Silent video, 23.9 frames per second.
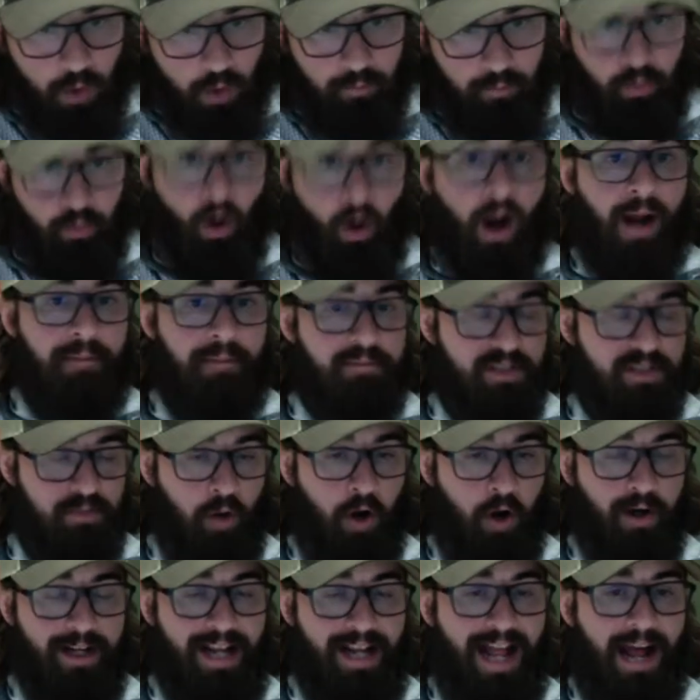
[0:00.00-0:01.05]
Prime
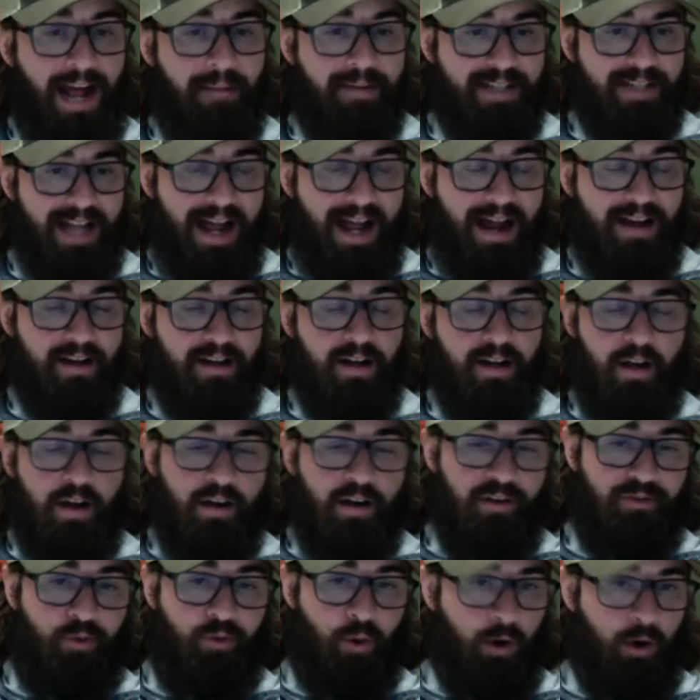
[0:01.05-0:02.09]
spawning habitat
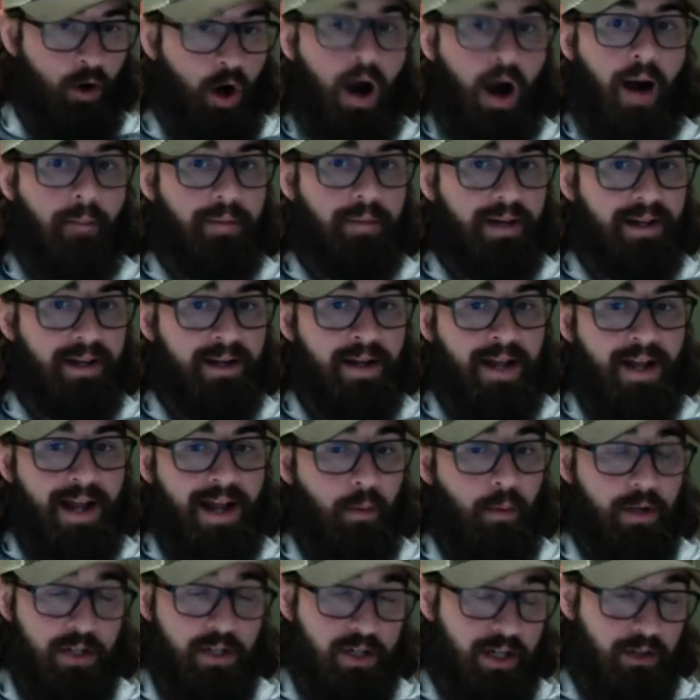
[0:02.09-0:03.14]
for crappie.
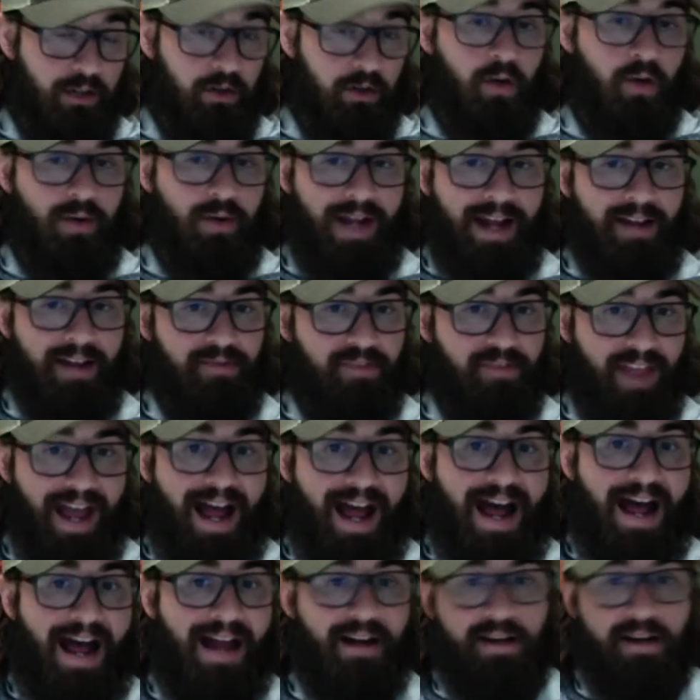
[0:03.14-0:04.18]
And when you can locate
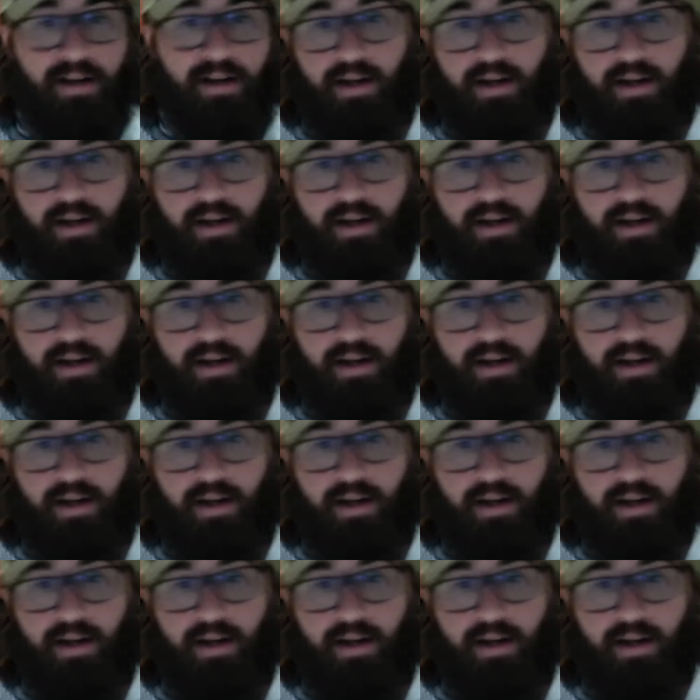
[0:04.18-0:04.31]
that,